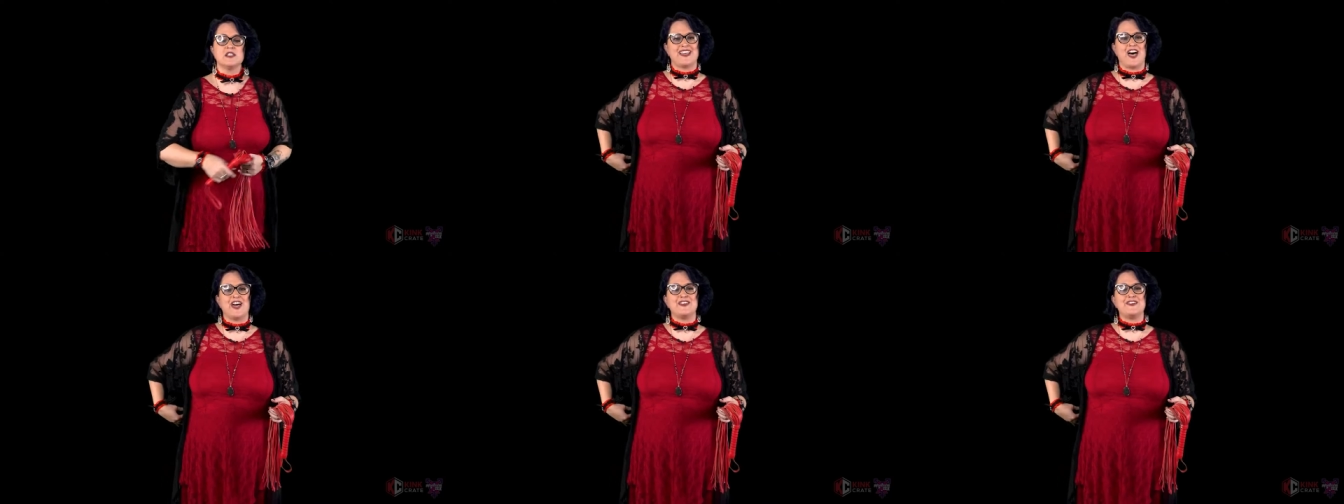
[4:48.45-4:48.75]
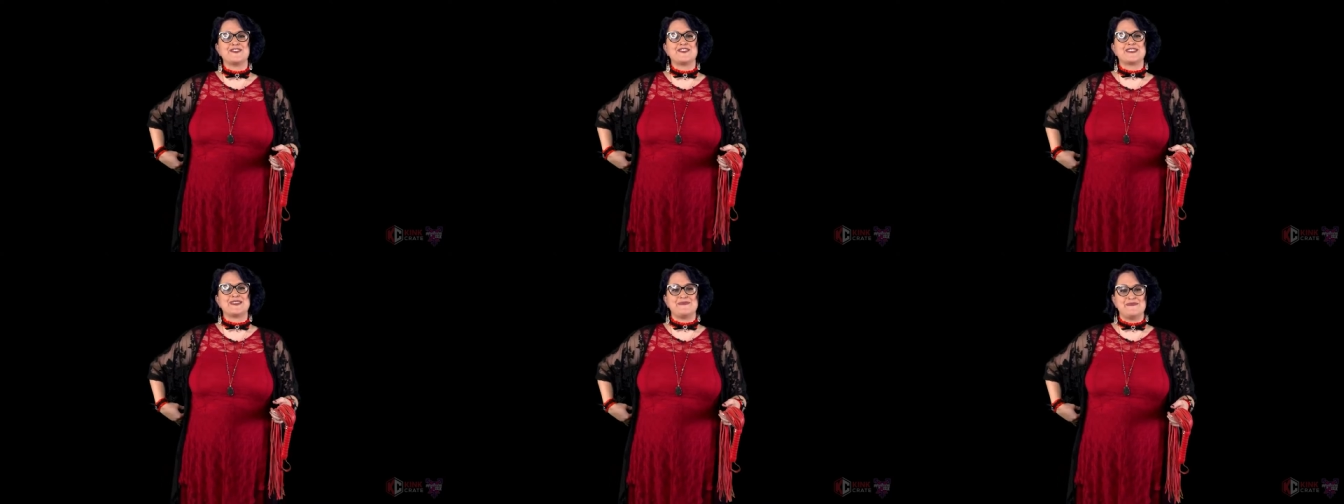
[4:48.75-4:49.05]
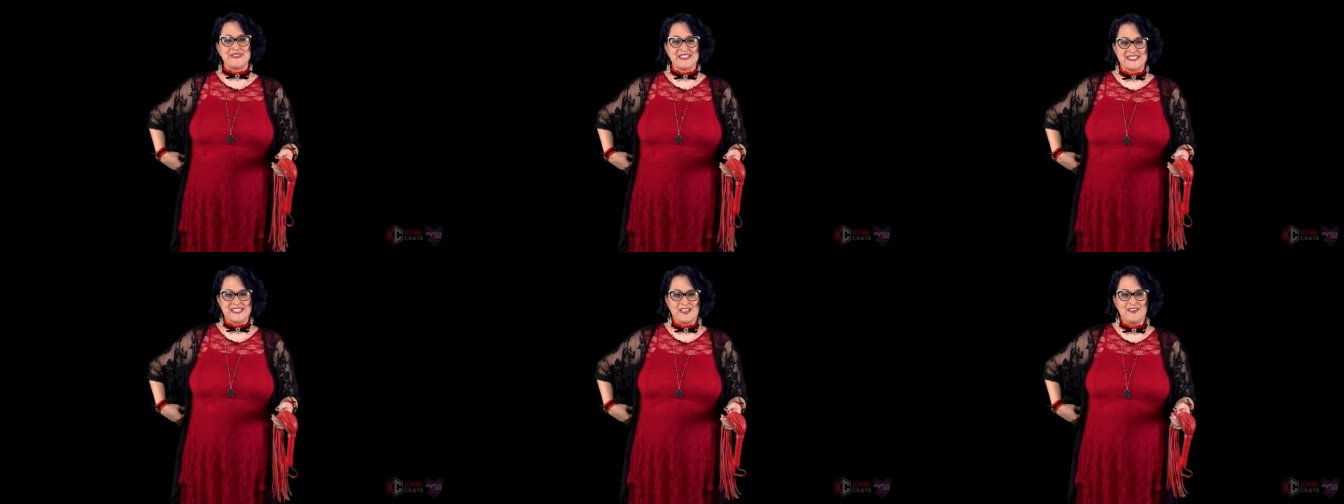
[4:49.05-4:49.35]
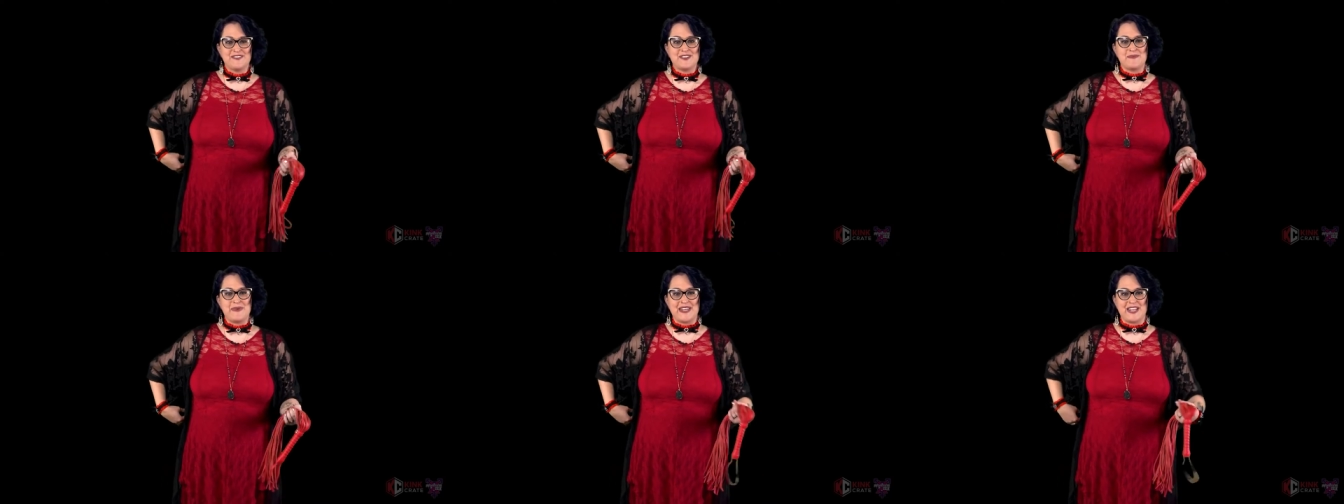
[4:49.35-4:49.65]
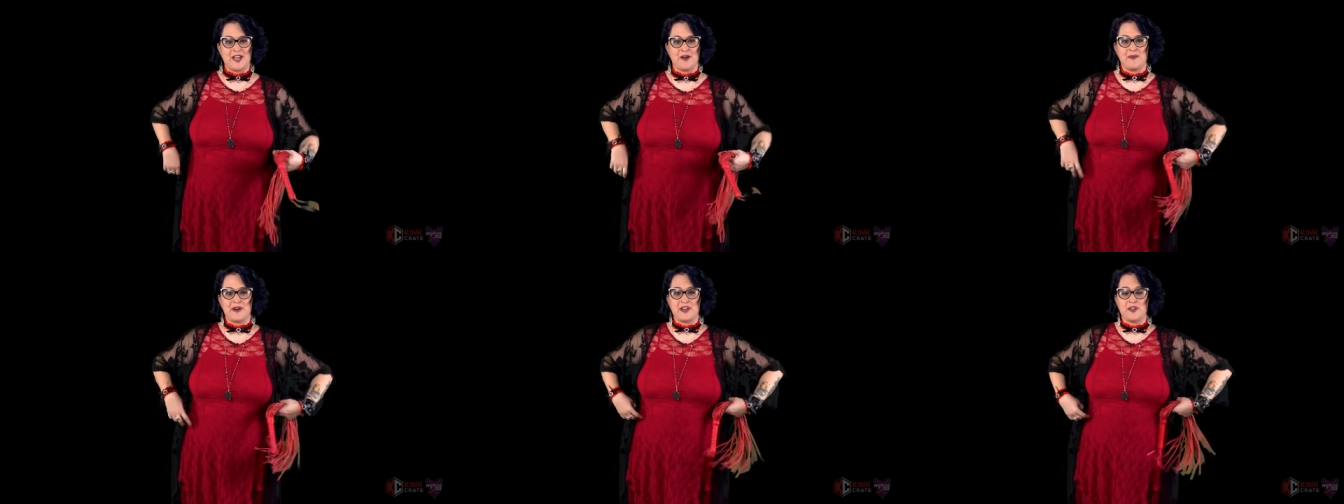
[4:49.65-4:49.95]
On your submissive,
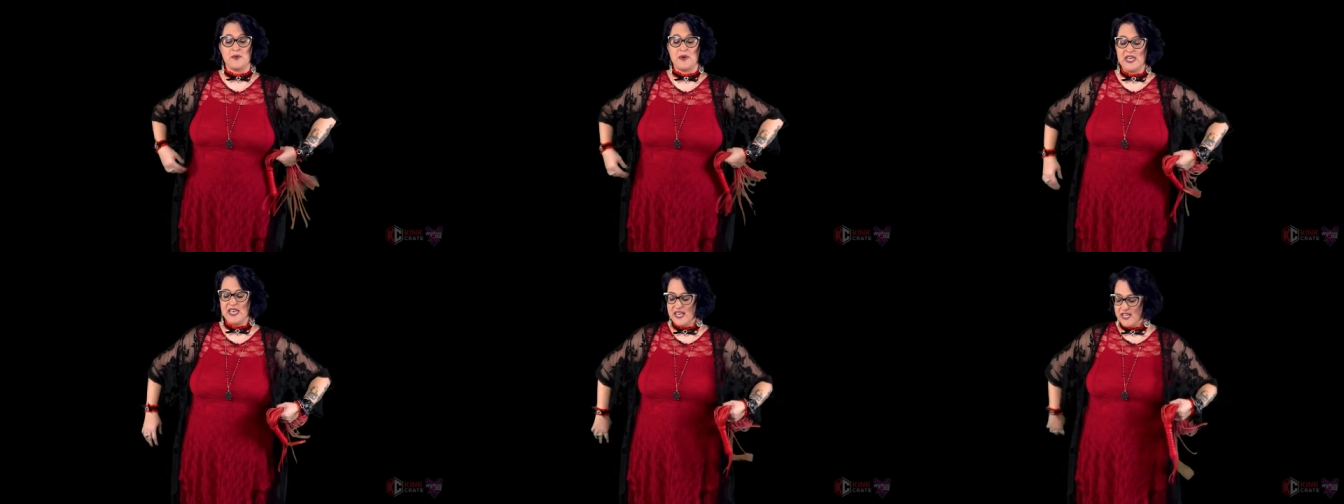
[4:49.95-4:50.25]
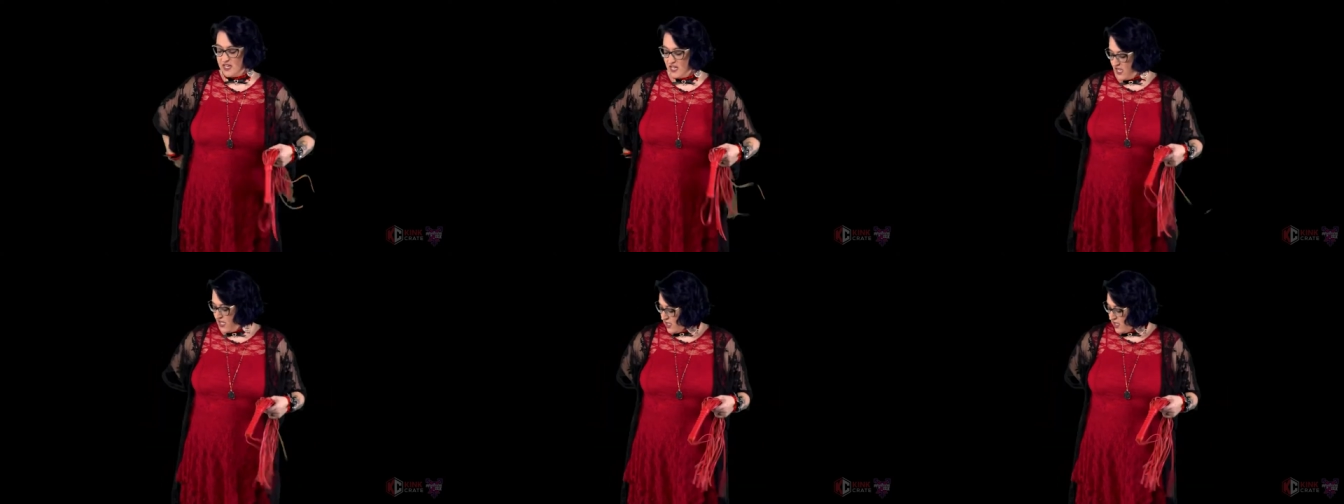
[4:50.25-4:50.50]
depending on where you hit,